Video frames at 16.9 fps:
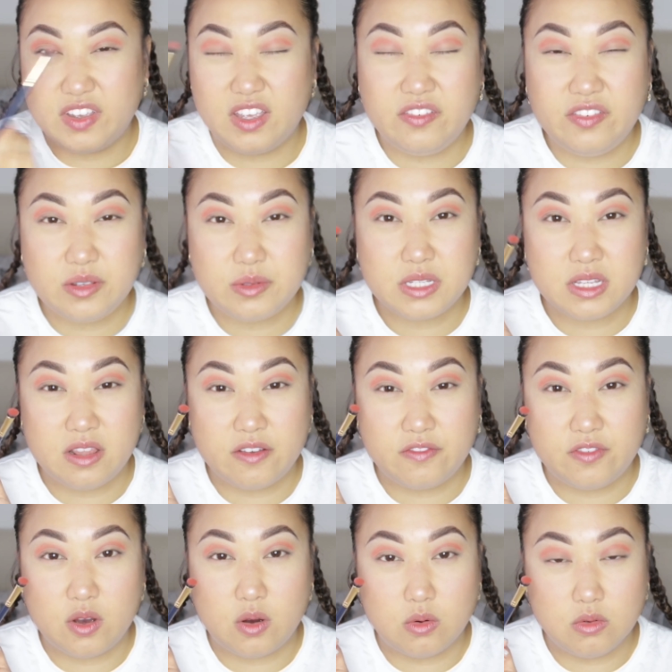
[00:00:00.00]
If it's in the
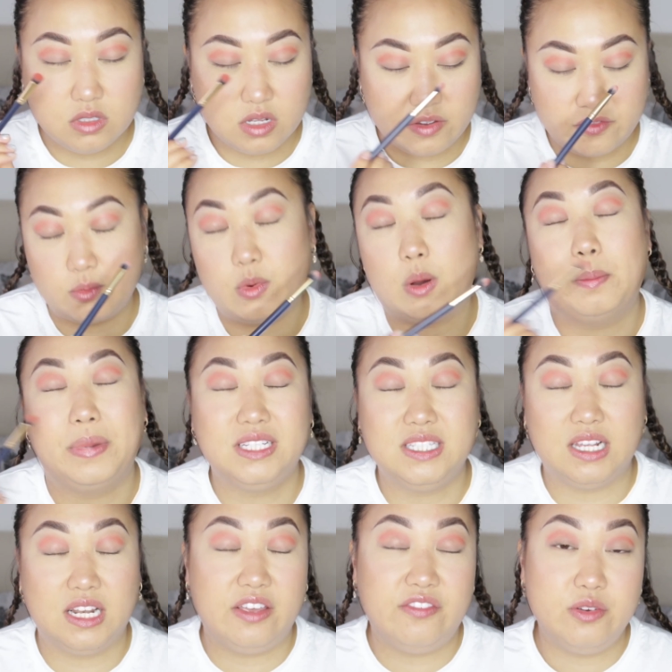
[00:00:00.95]
fold, well
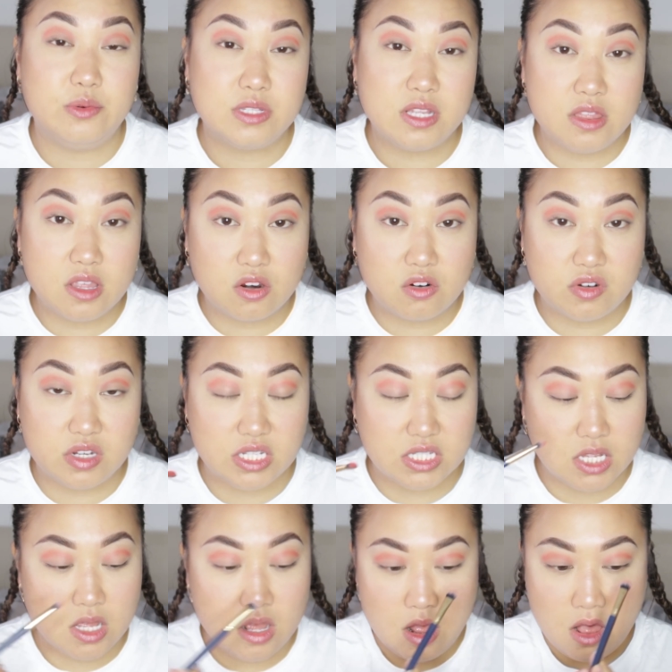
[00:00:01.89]
basically if it was in the
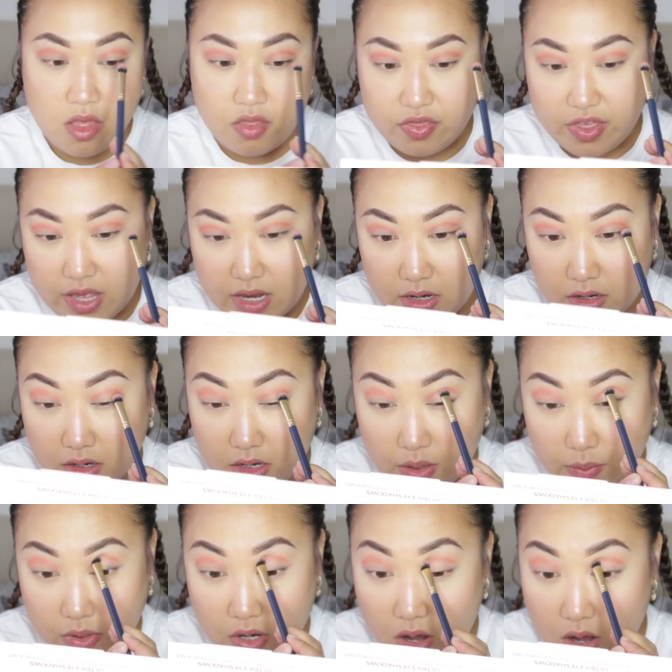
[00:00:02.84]
crease, then it
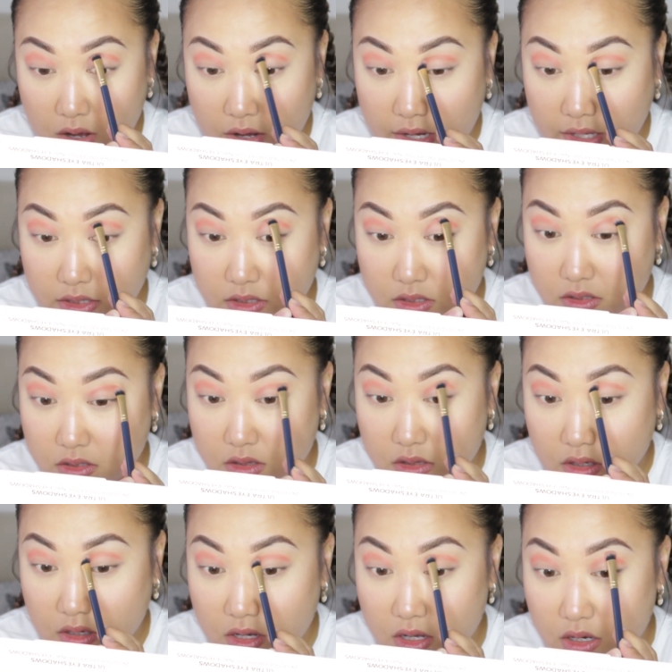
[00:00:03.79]
would hide
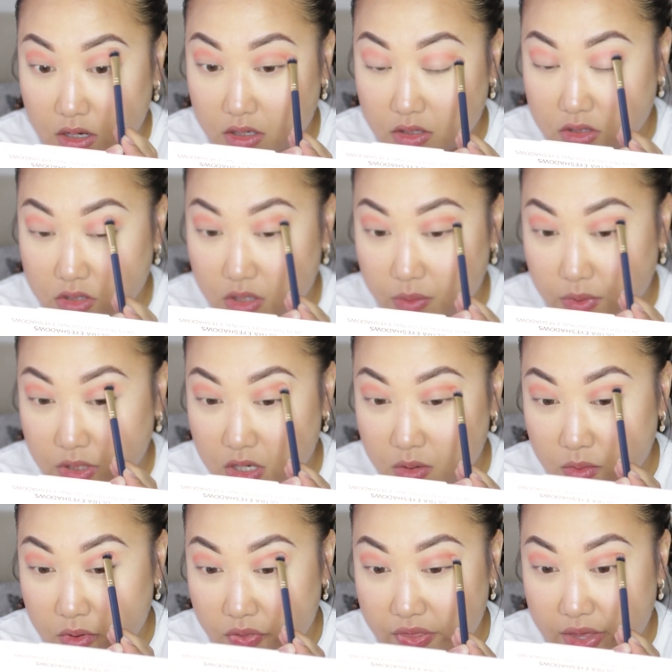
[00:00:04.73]
the colour. So we
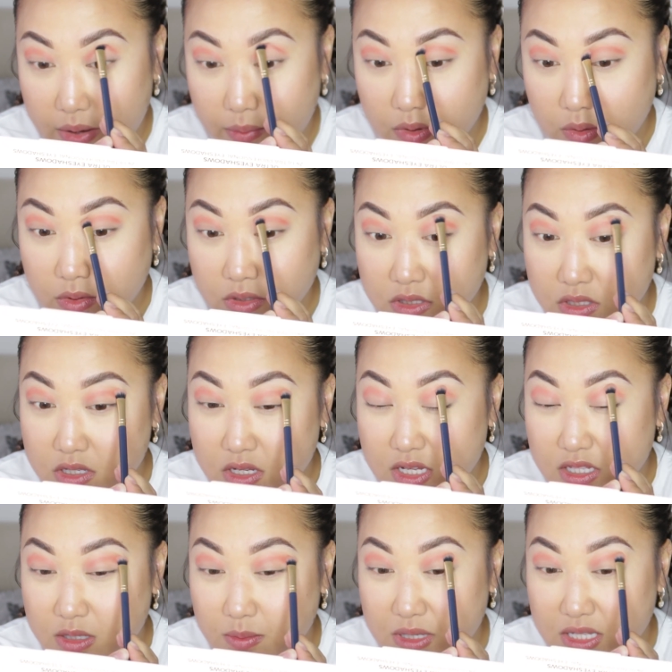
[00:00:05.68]
don't want that, we want
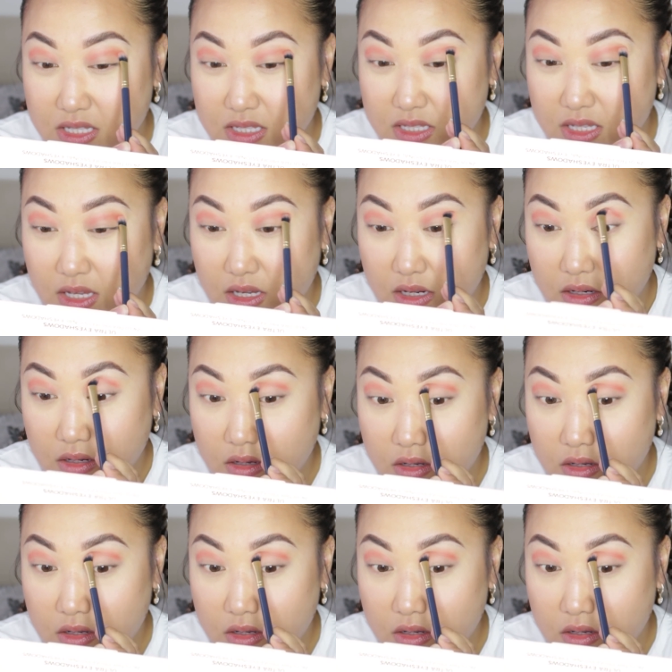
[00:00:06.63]
it to be seen.